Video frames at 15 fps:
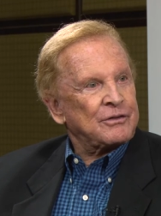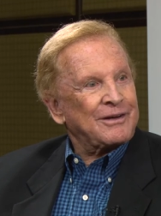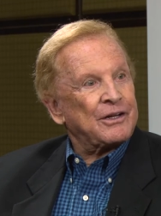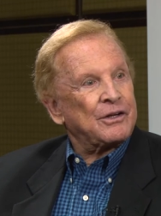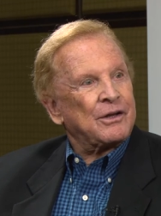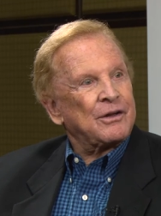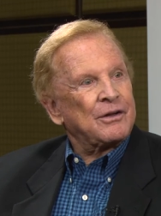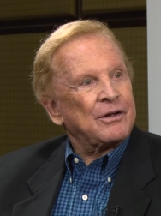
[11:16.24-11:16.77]
which a,
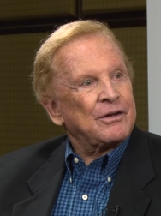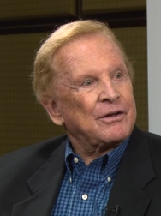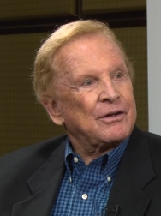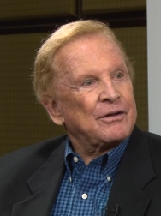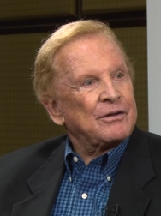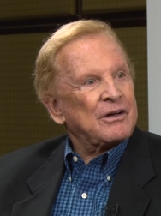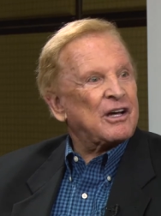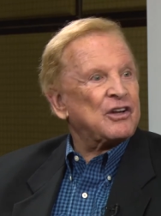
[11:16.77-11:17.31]
we all hate,
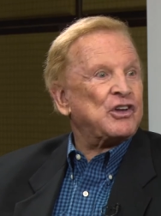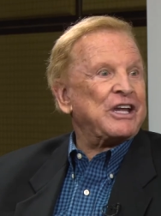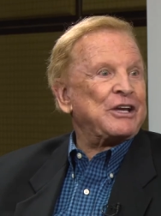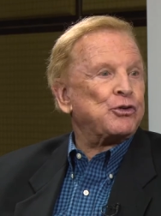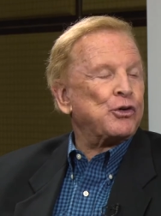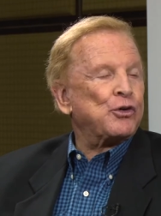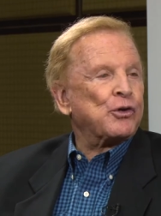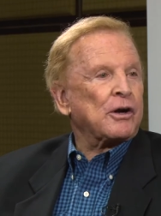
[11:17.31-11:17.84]
right? A
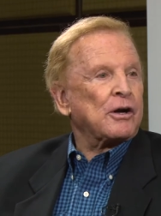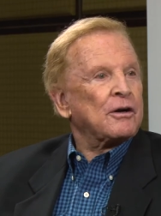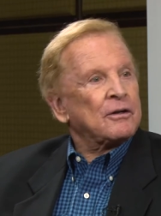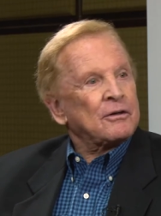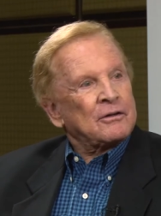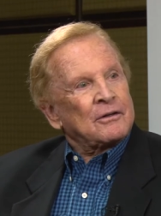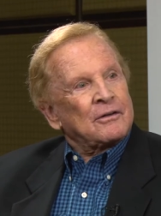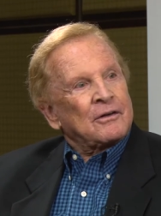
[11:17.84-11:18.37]
detour.
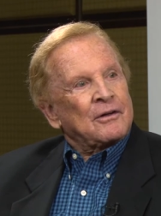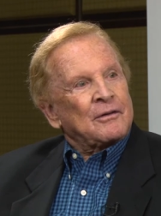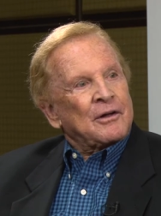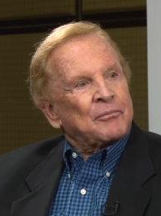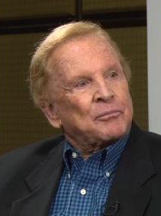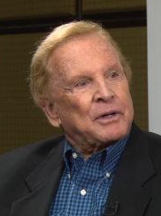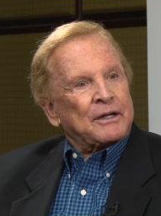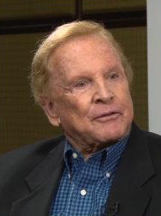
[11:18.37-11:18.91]
Yeah. Yep.
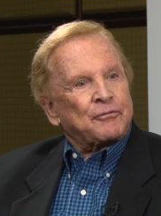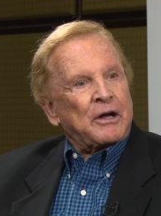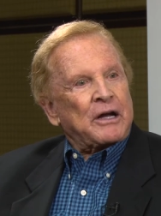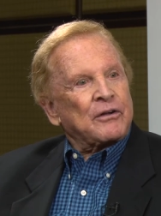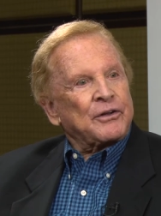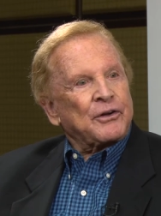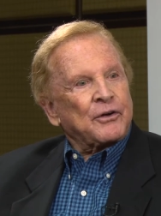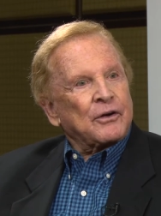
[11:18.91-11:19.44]
But
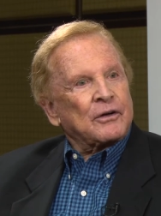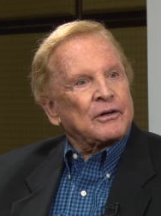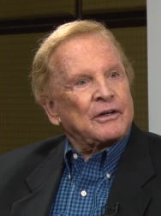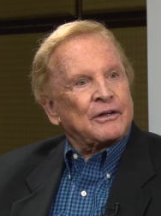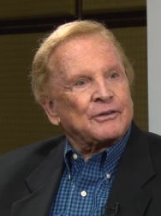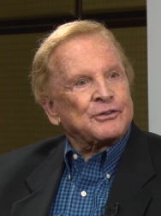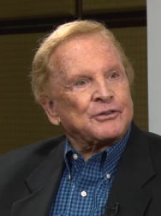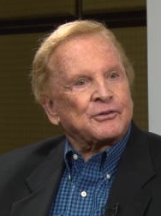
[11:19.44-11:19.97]
failure
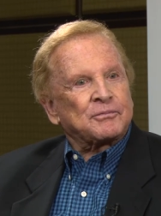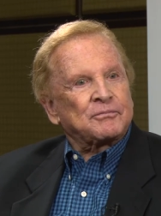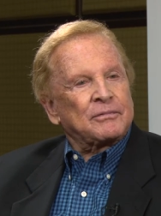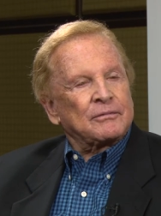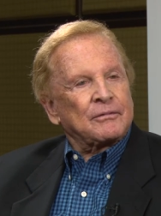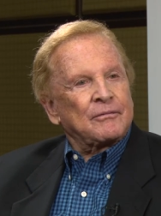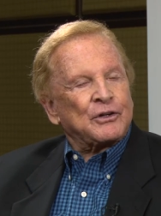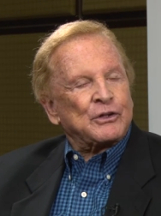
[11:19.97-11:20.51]
is
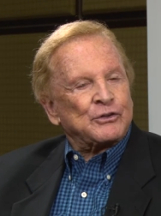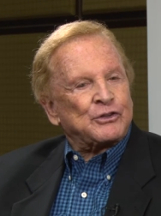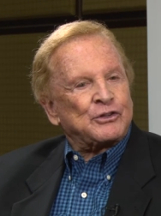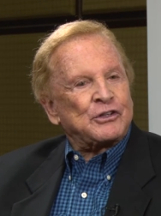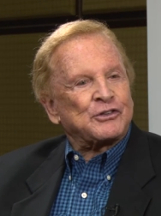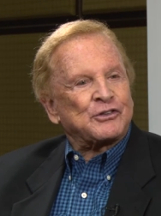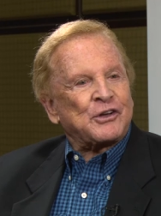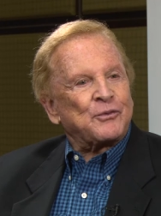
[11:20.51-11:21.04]

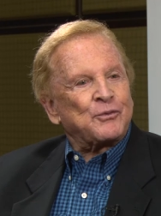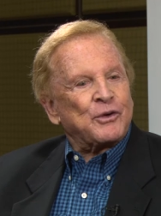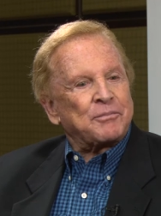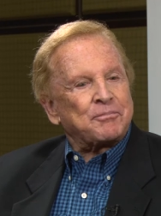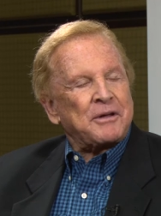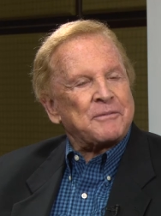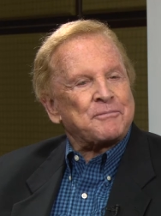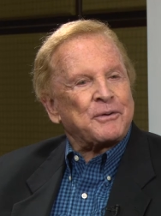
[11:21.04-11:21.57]
consistent with
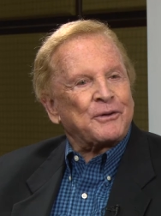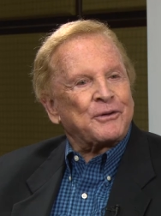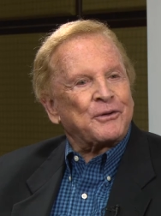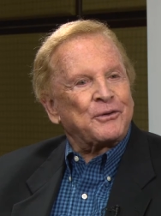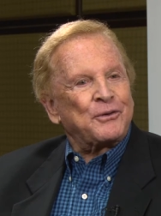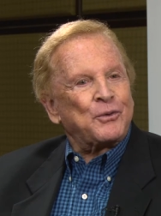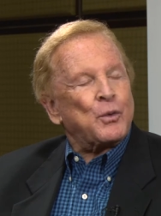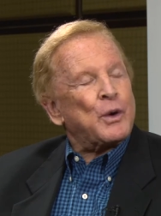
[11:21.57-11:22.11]
people
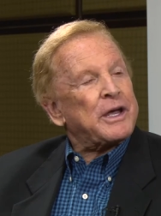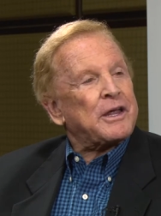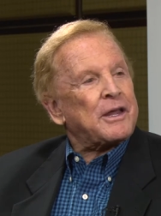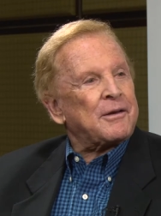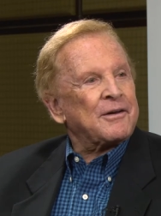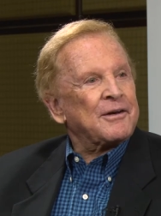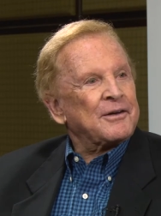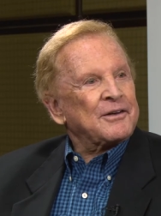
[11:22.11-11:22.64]
who
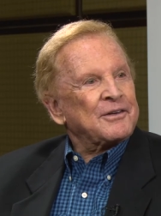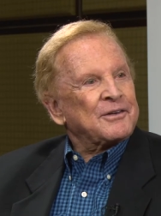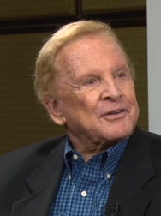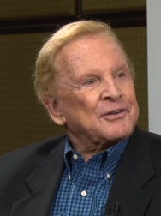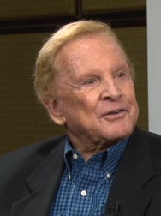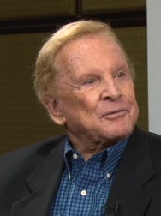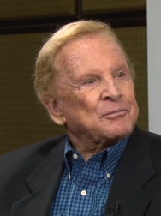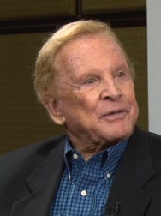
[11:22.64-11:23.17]
win,
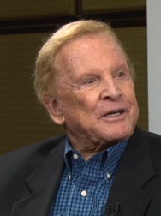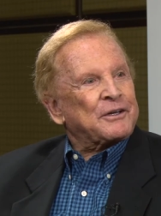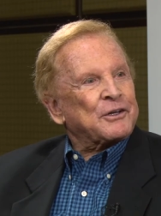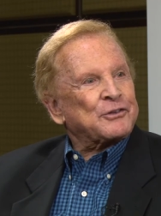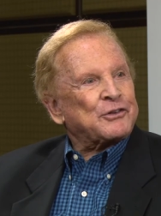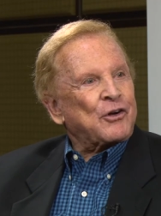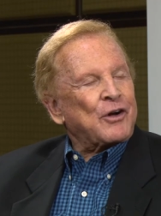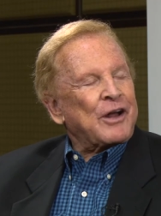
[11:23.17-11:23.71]

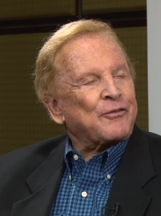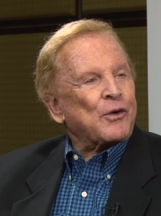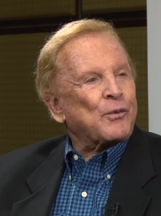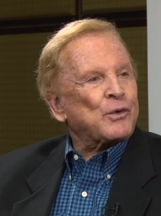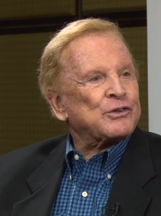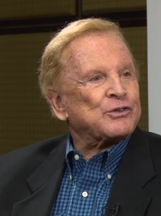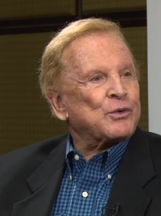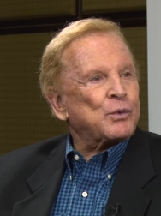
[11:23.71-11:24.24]
because there never
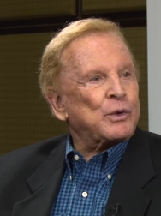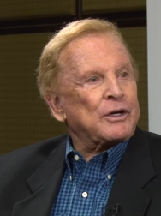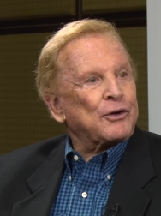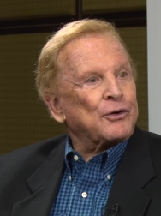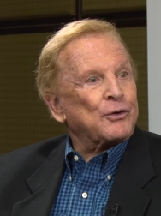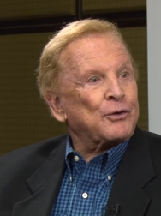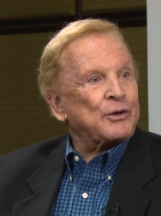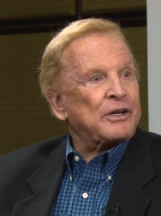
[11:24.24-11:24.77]
was a
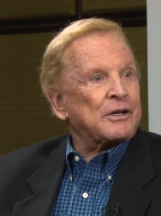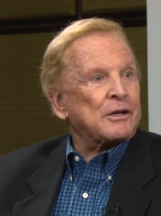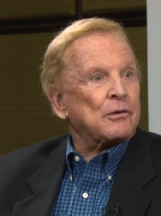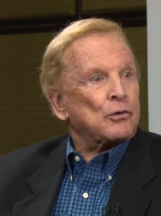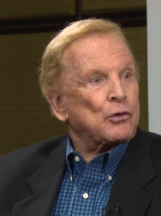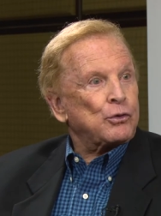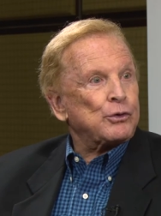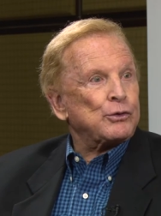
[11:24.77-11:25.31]
winner who didn't
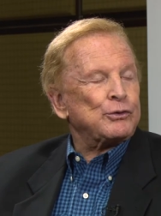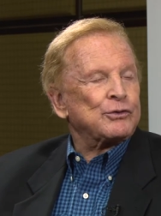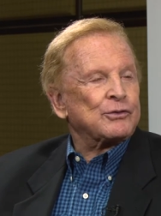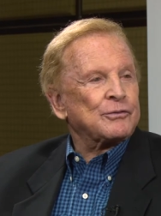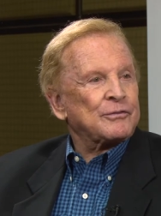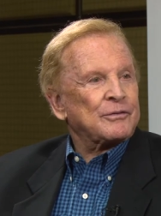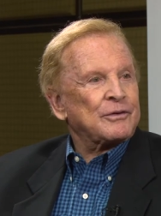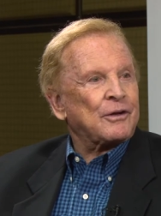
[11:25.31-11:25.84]
lose
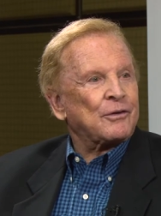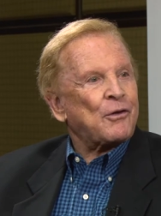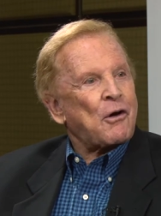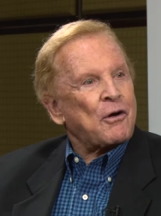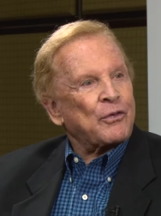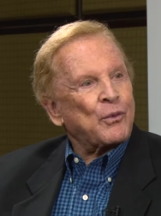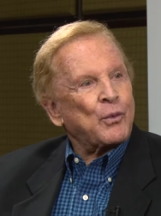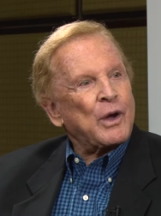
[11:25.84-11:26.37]
mm.
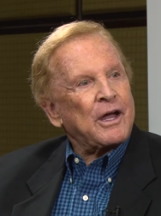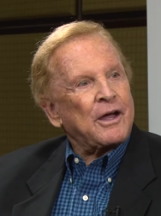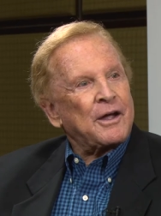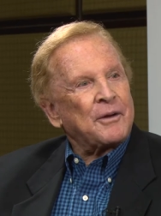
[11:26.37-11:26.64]
along the way.